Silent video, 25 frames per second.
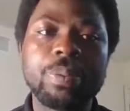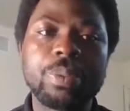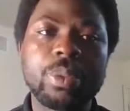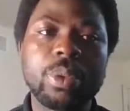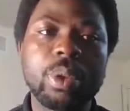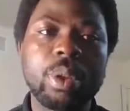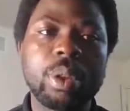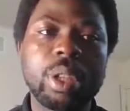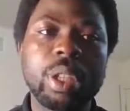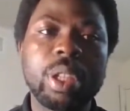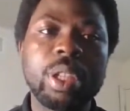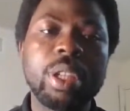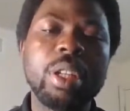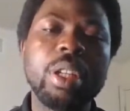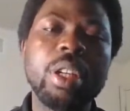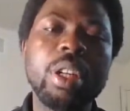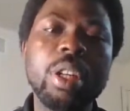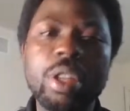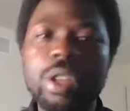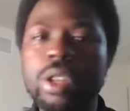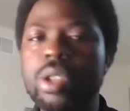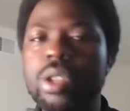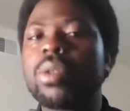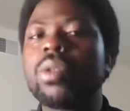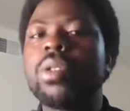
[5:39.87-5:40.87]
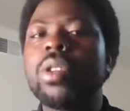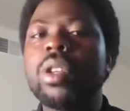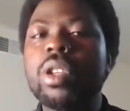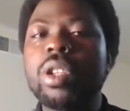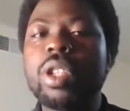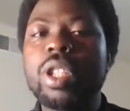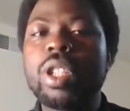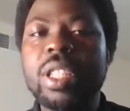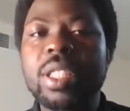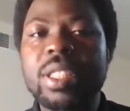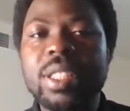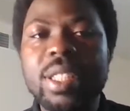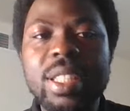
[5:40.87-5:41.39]
Okay, so
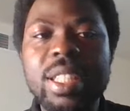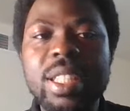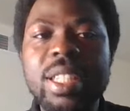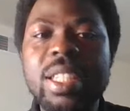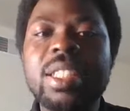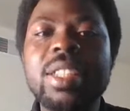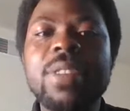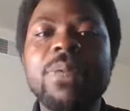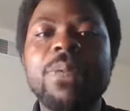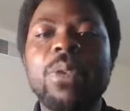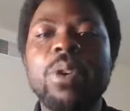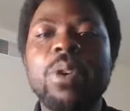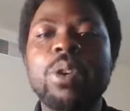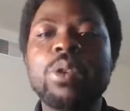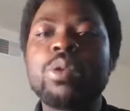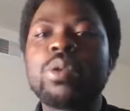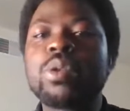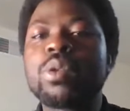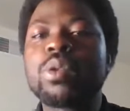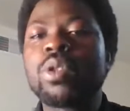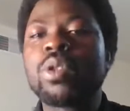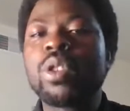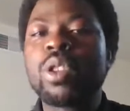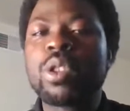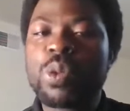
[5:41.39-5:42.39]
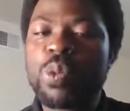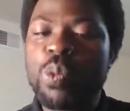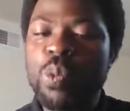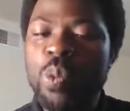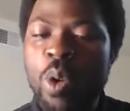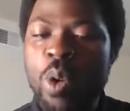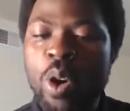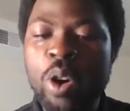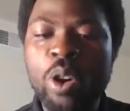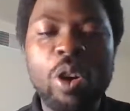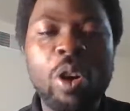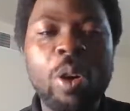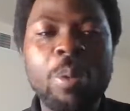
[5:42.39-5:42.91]
it's easy for you to just
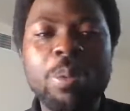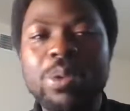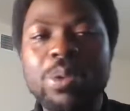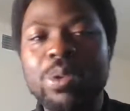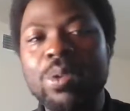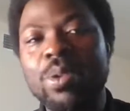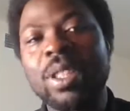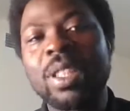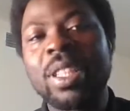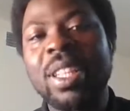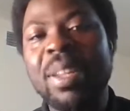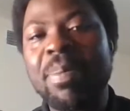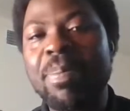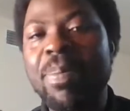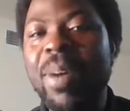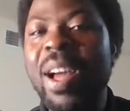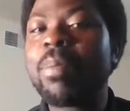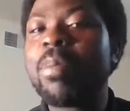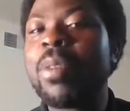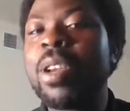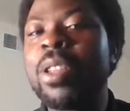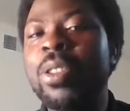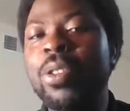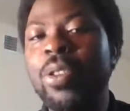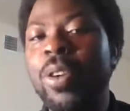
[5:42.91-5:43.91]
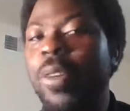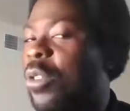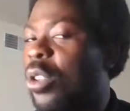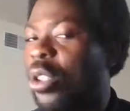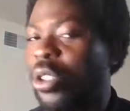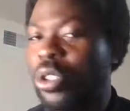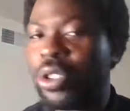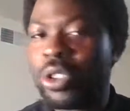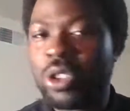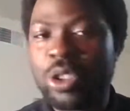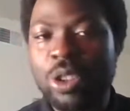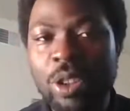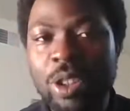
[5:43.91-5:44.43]
walk up to a department of your
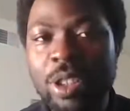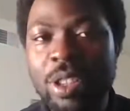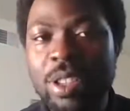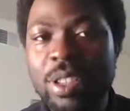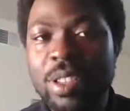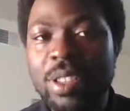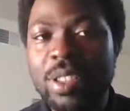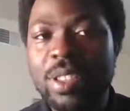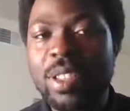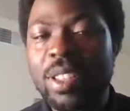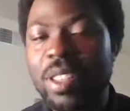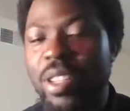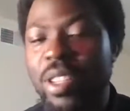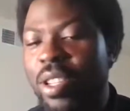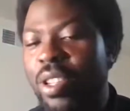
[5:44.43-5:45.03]
choice,